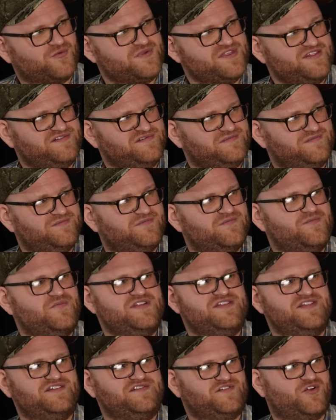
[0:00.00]
through with his
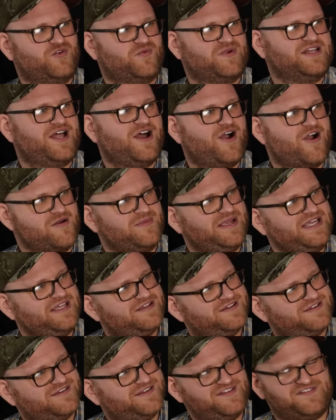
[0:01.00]
with his guerrilla
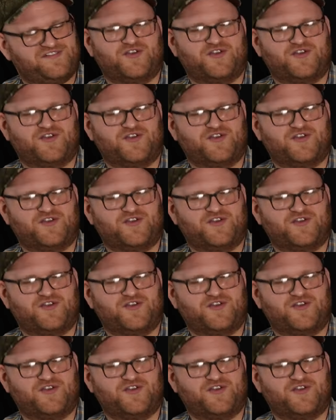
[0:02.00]
army,